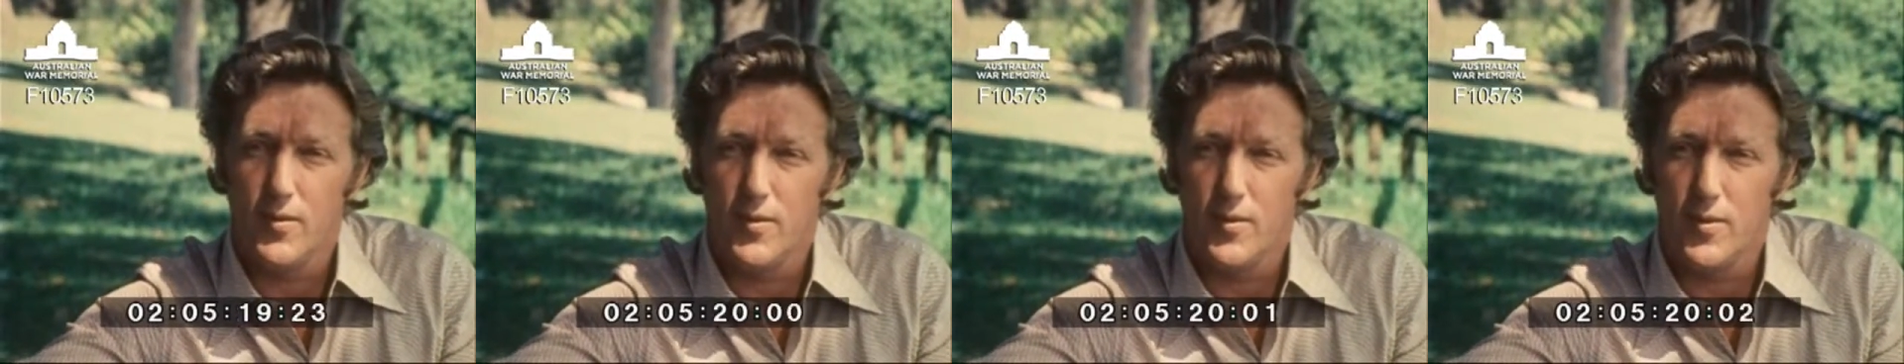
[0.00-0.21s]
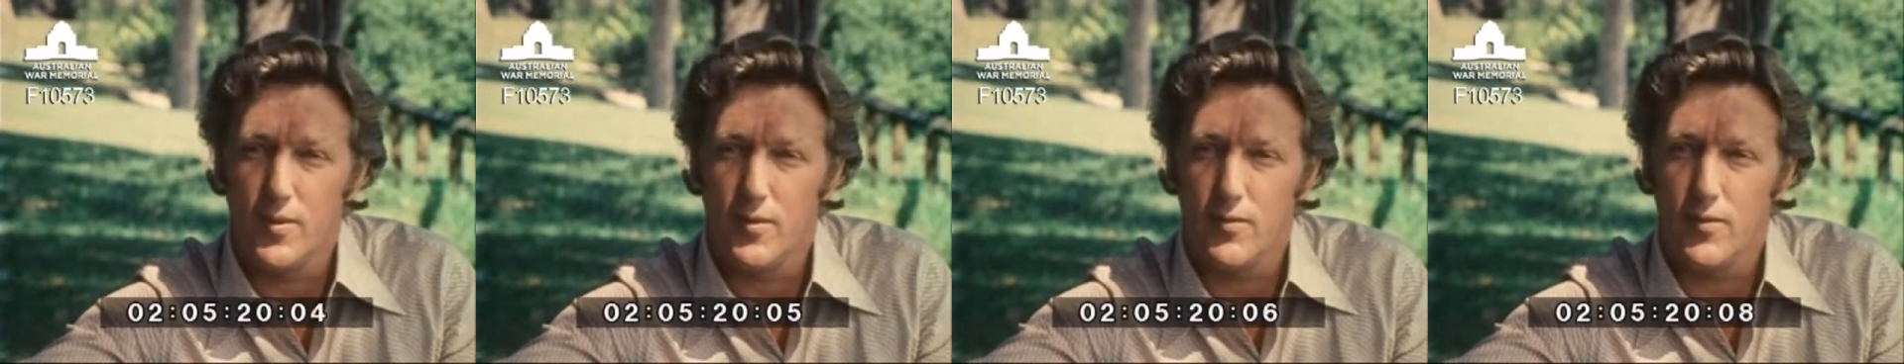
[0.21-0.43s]
a
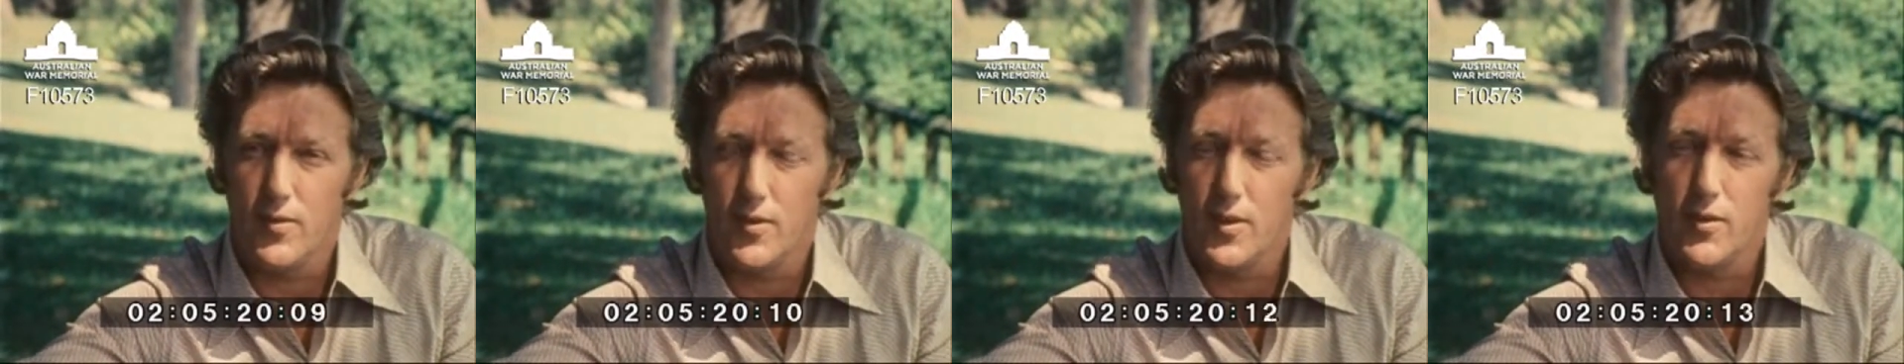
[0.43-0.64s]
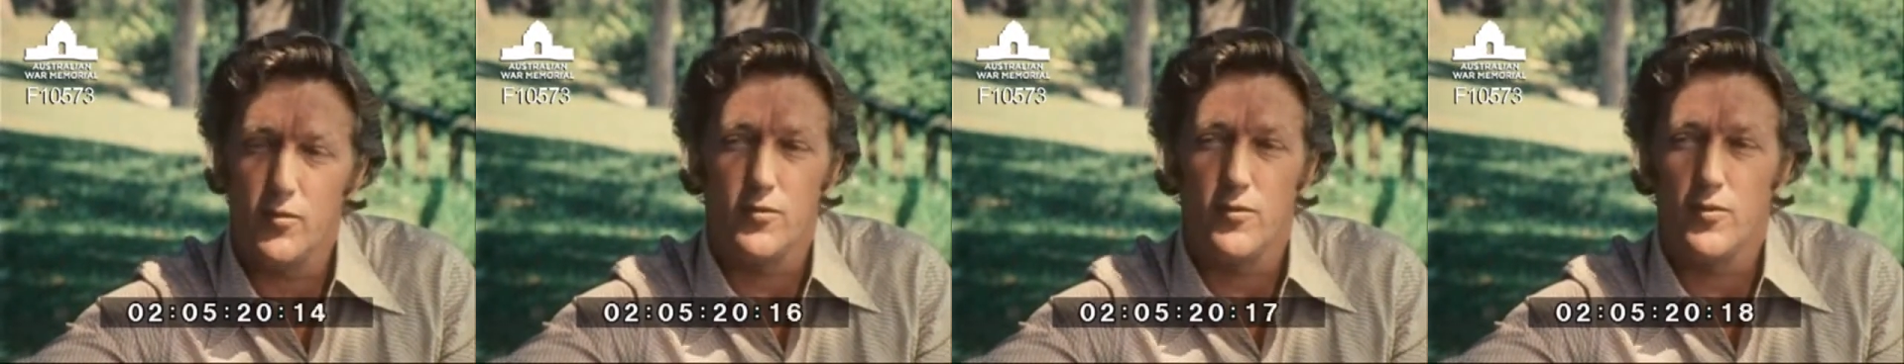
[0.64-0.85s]
lot of the
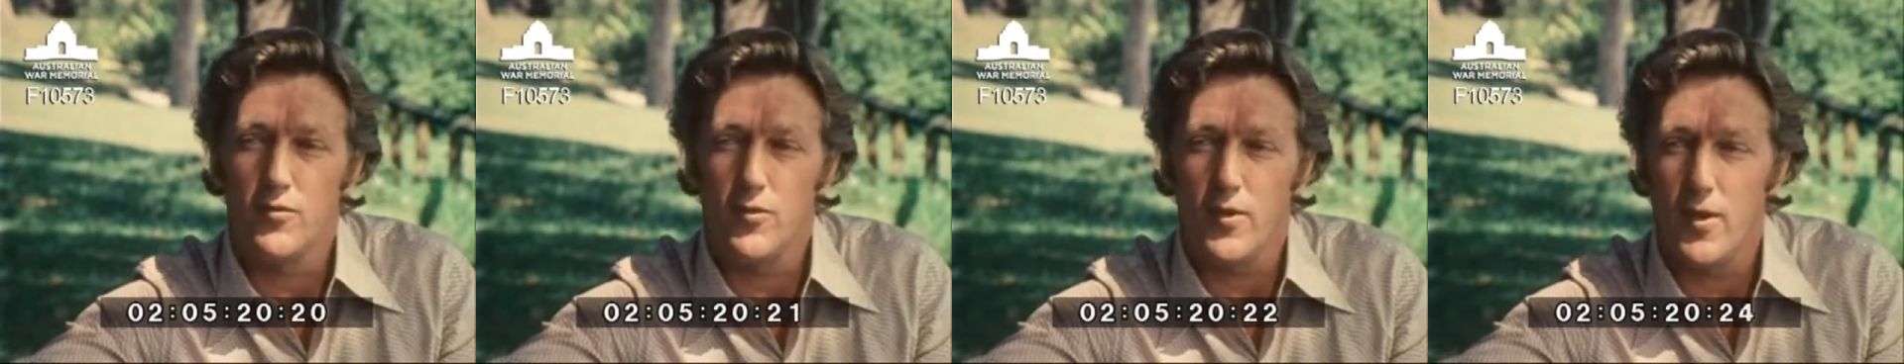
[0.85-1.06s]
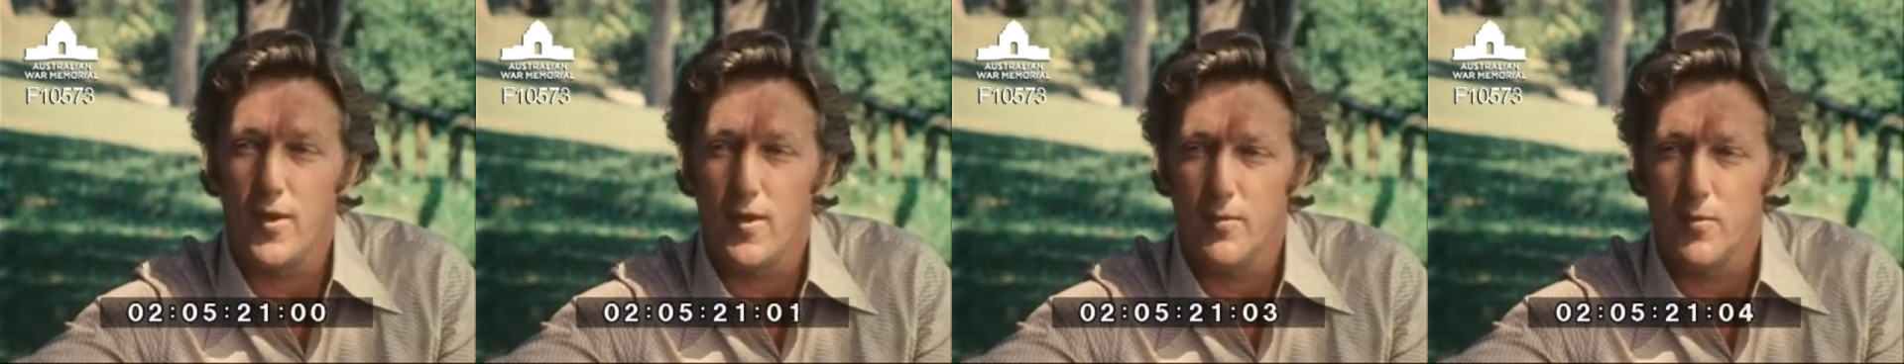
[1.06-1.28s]
less
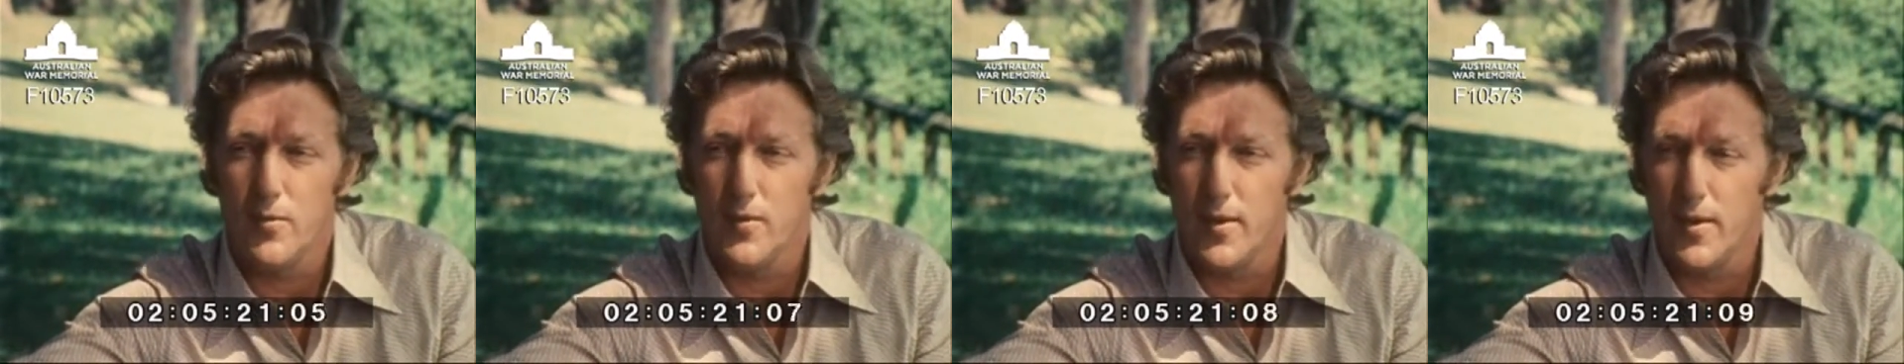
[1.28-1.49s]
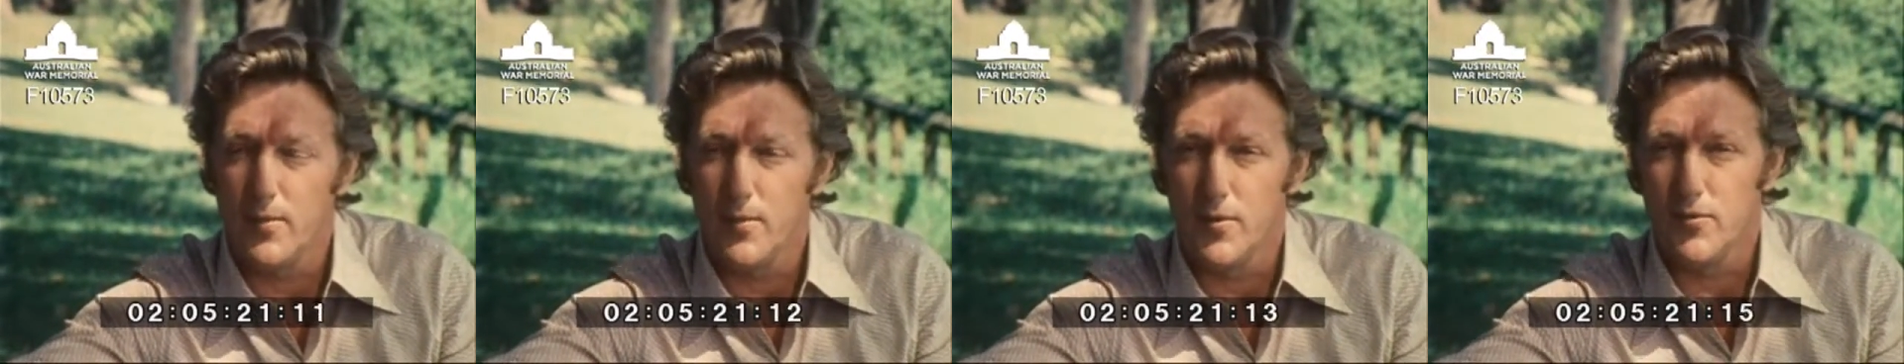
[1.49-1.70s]
desirable
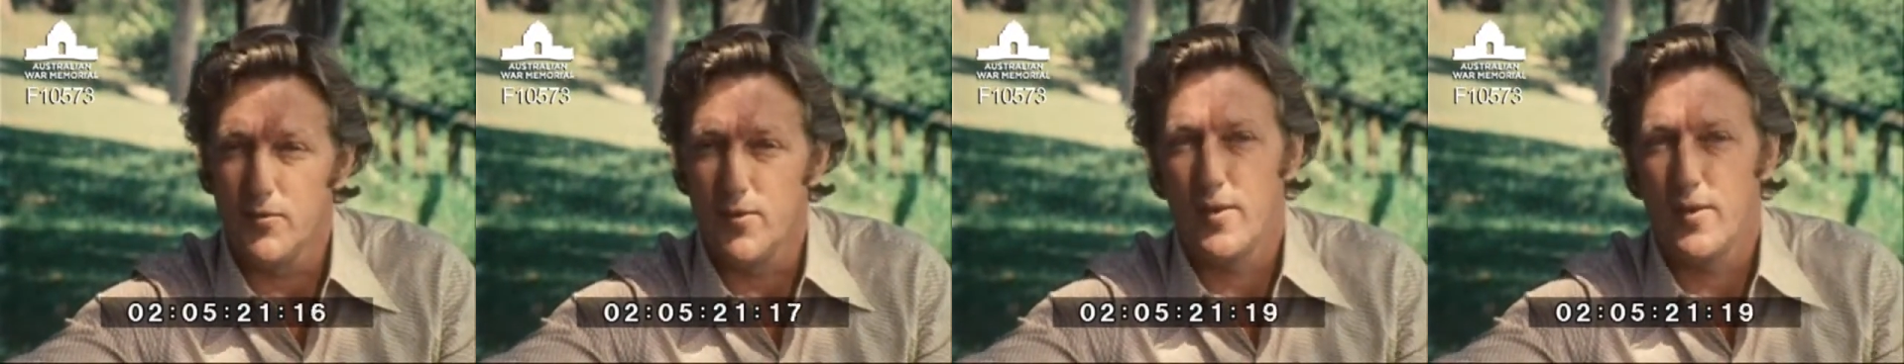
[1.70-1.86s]
elements,